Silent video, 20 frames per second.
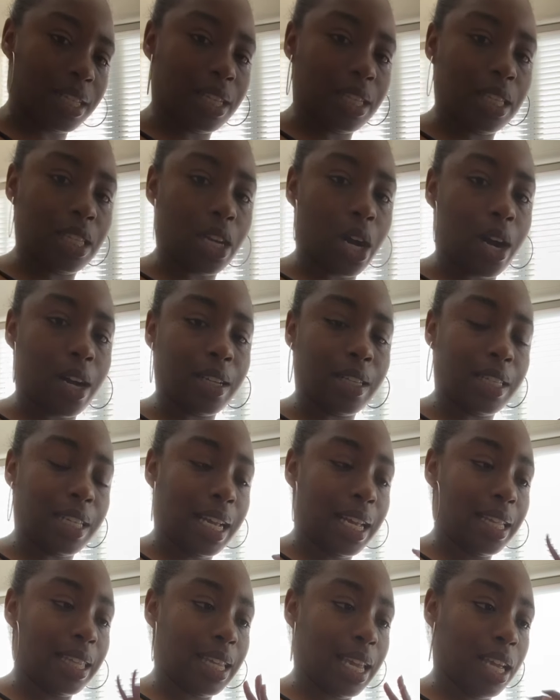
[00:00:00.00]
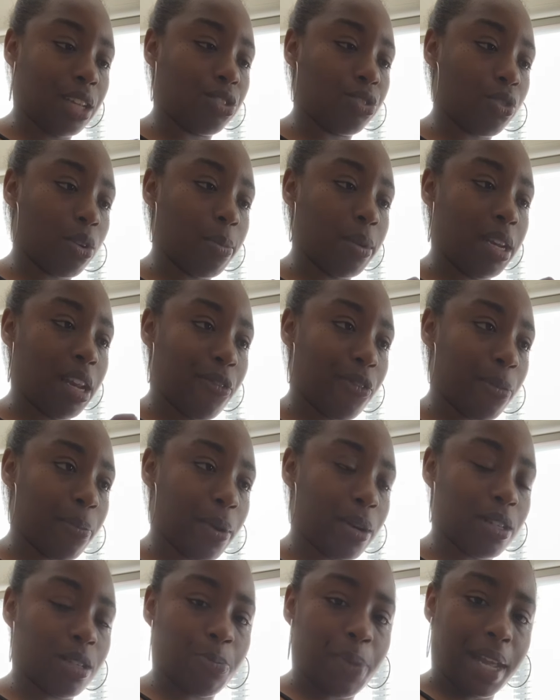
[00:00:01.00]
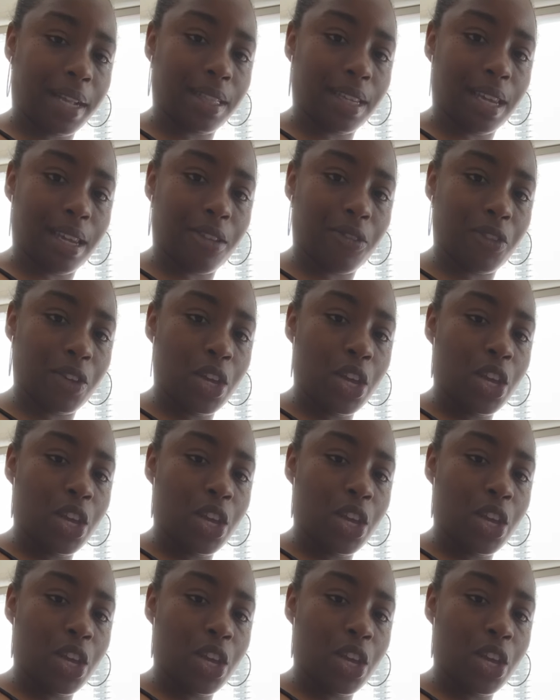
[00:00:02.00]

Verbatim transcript: to start seeing things from a different perspective.